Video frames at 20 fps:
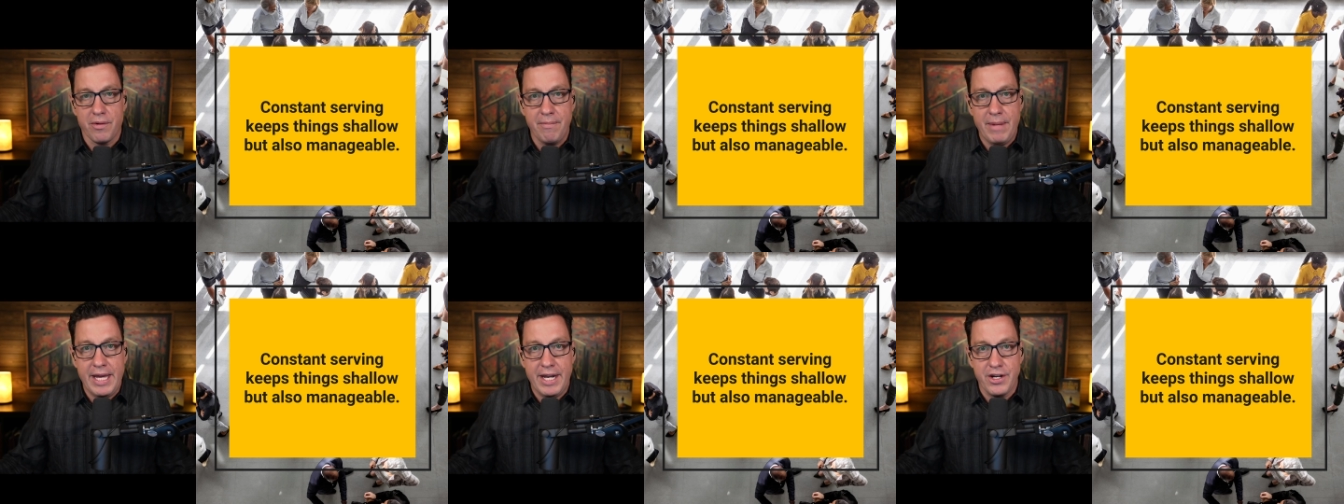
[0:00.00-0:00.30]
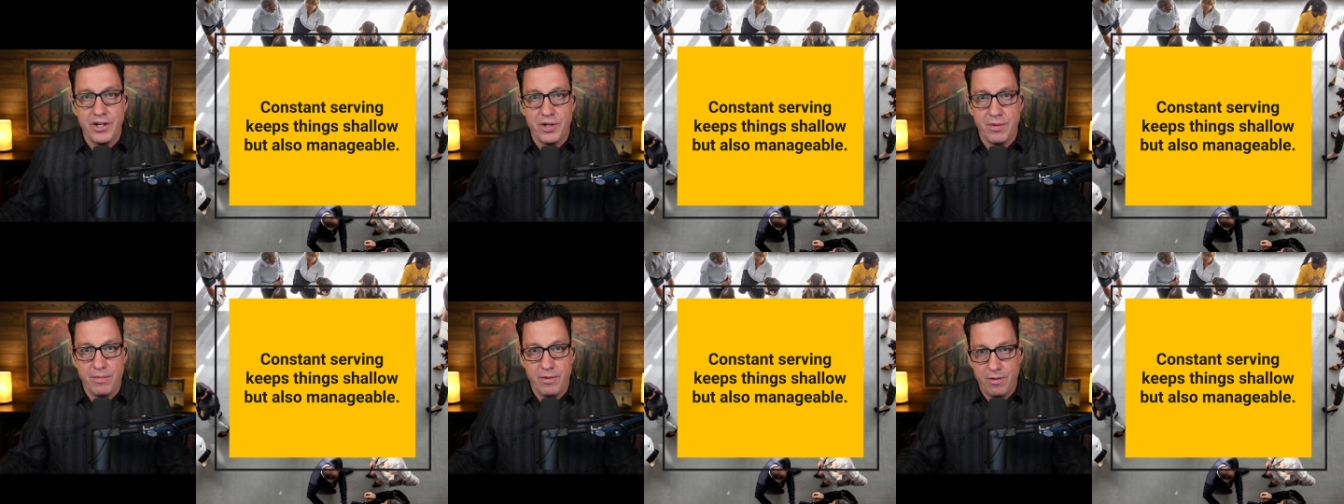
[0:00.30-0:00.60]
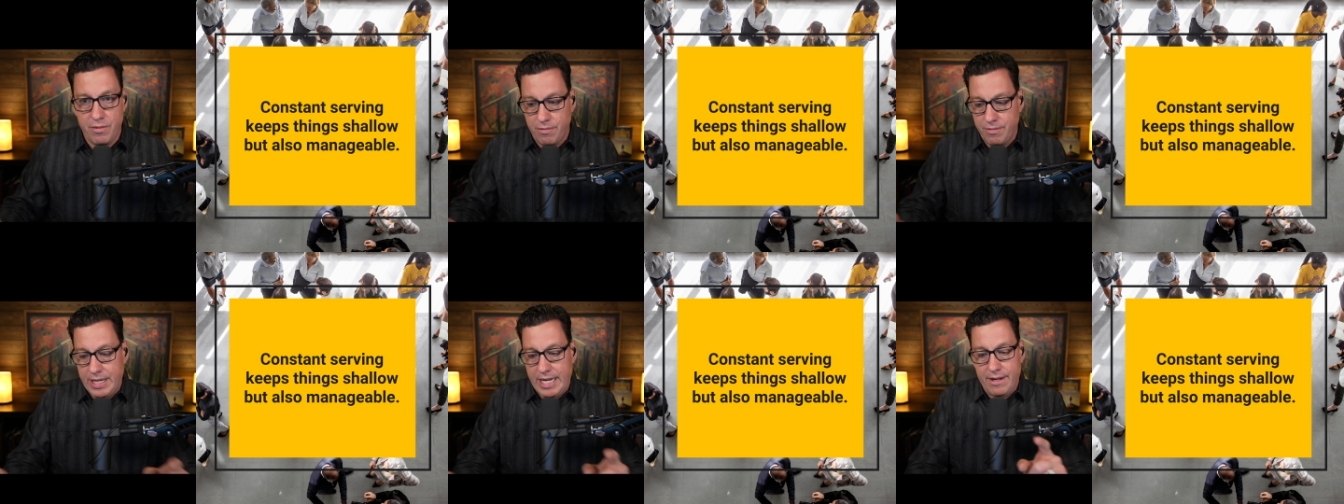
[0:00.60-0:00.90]

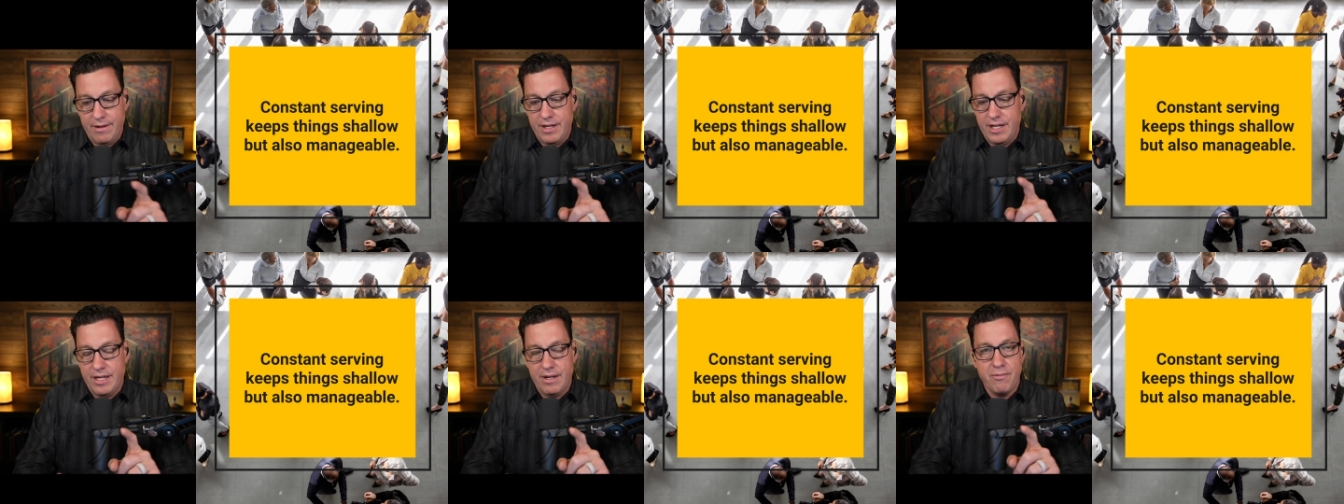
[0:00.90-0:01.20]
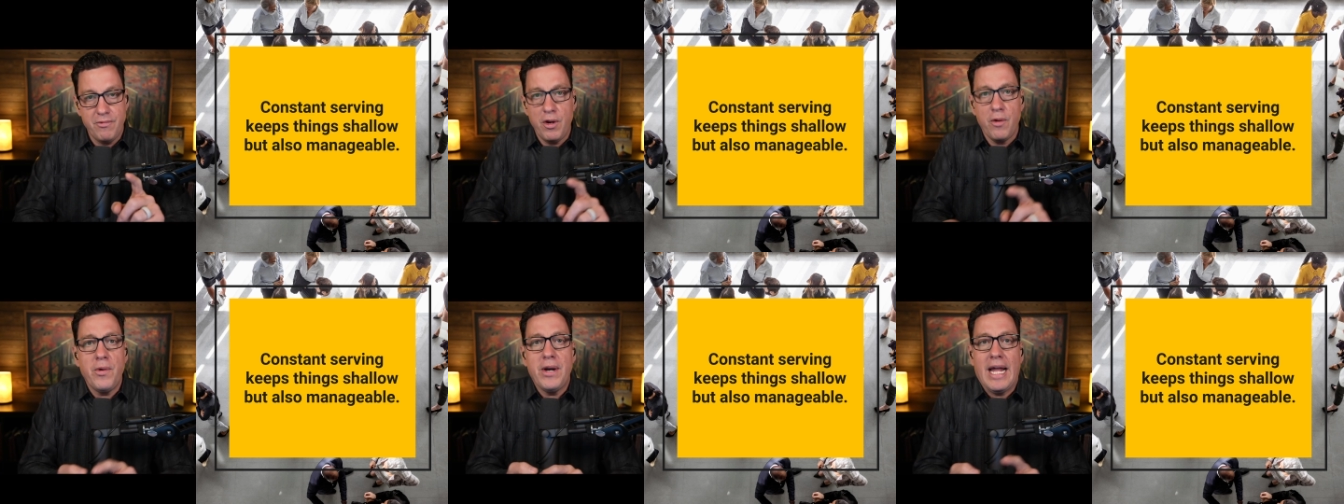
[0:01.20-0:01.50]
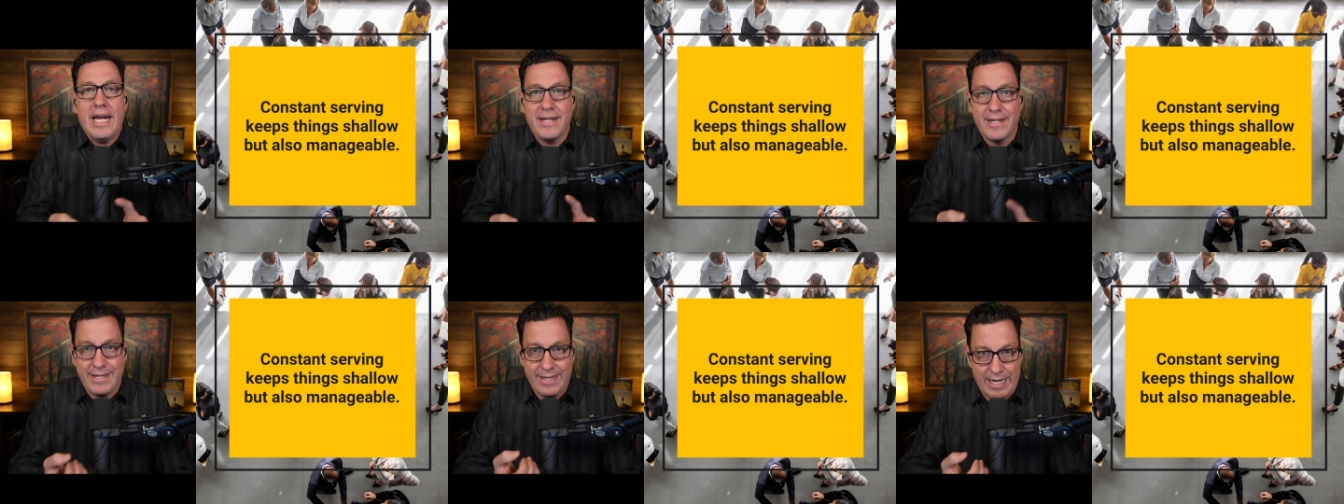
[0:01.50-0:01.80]
manageable we no one
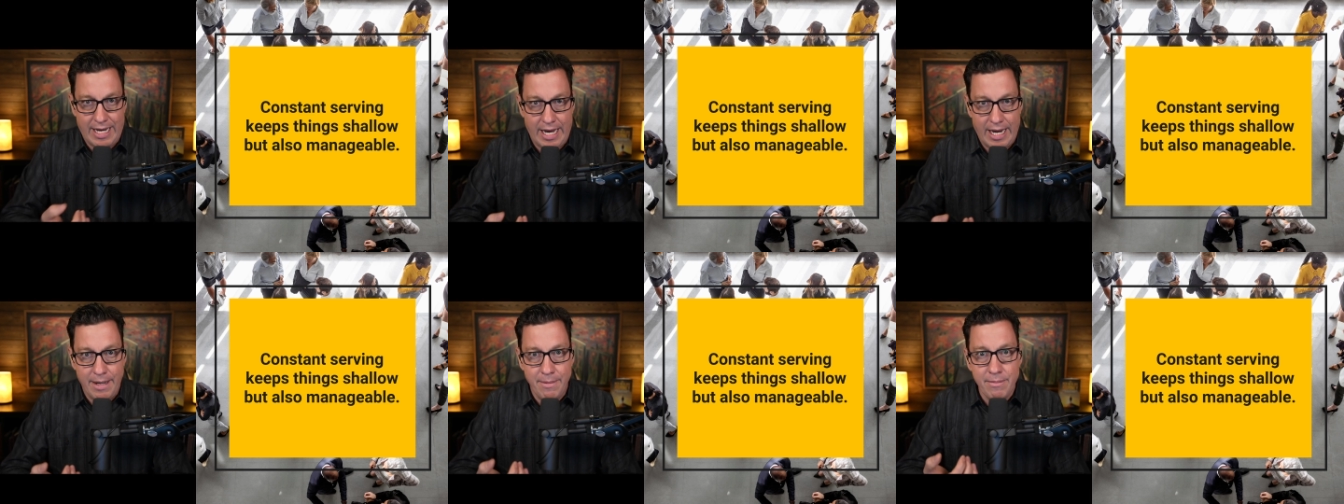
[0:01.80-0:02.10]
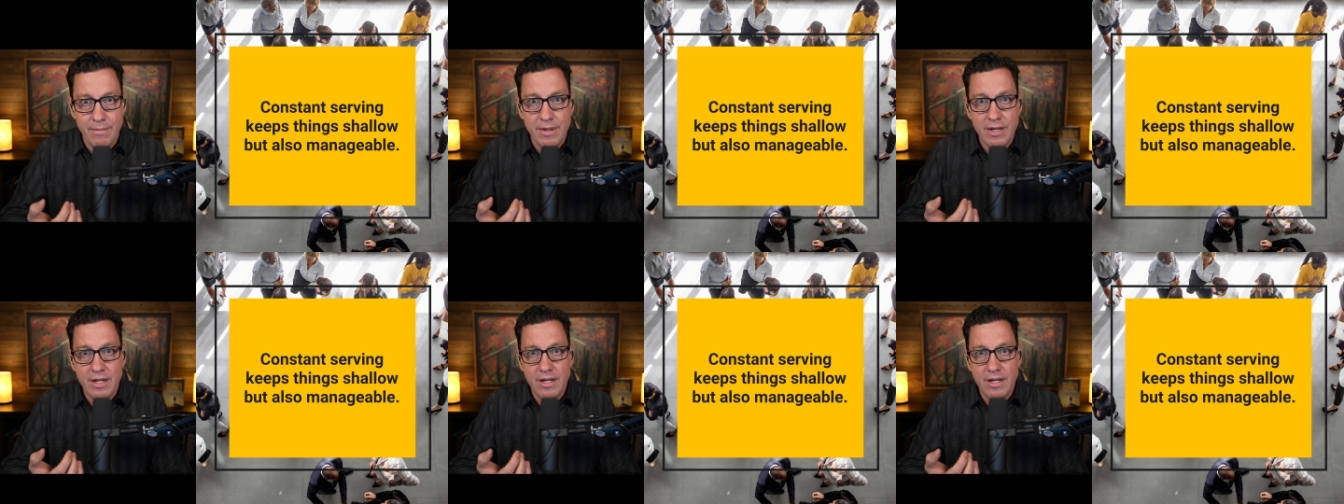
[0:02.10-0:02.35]
has time